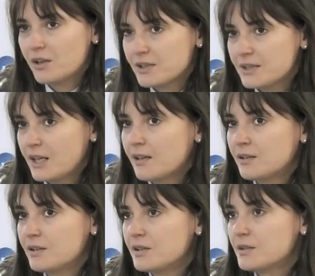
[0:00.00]
our
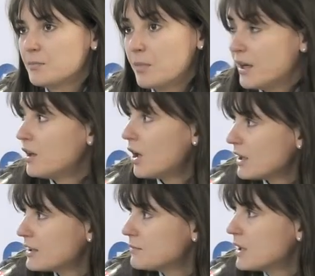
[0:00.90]
standards by a
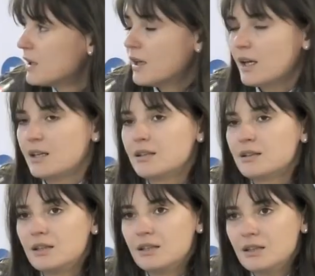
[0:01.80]
lot.
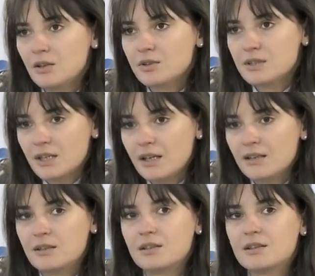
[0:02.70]
And those
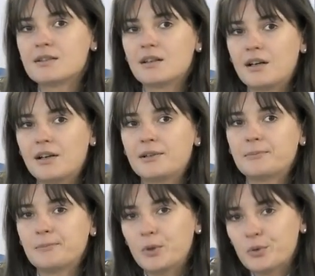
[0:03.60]
standards are
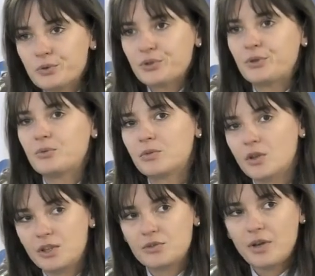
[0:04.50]
also
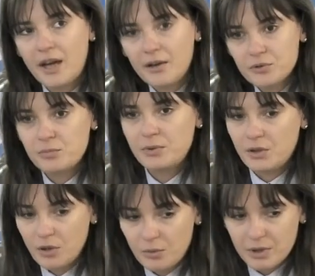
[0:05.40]
going to have to be
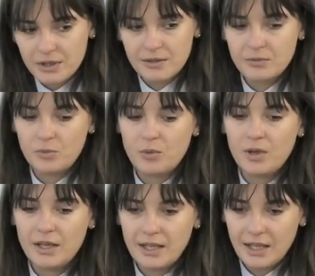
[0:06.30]
lowered
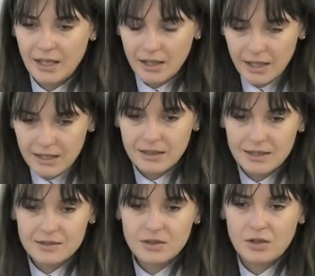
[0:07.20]
in
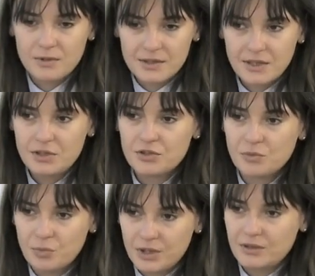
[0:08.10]
this
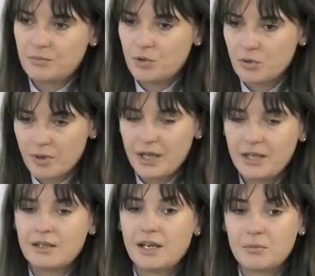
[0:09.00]
conversation with
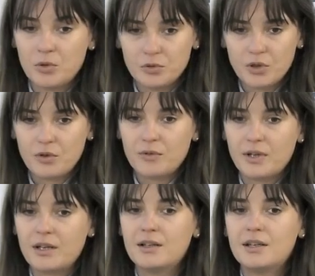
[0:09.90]
Ukraine and
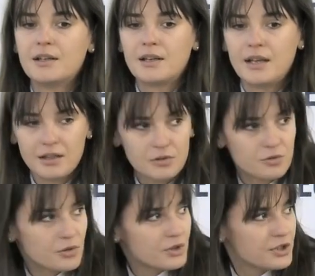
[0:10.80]
Moldova and
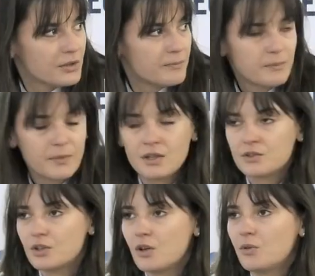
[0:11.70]
Georgia.
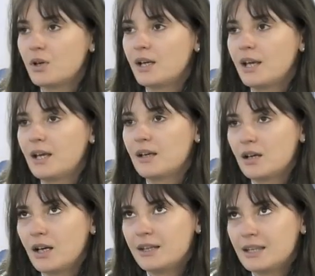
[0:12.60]
So
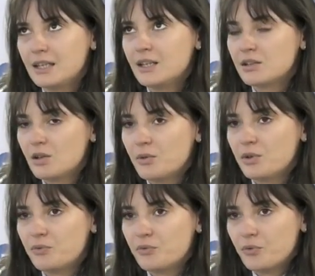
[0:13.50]
I think that going
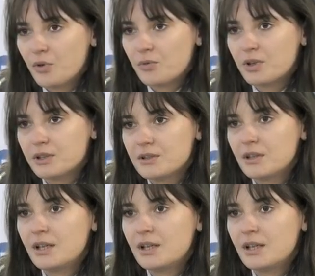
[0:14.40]
forward,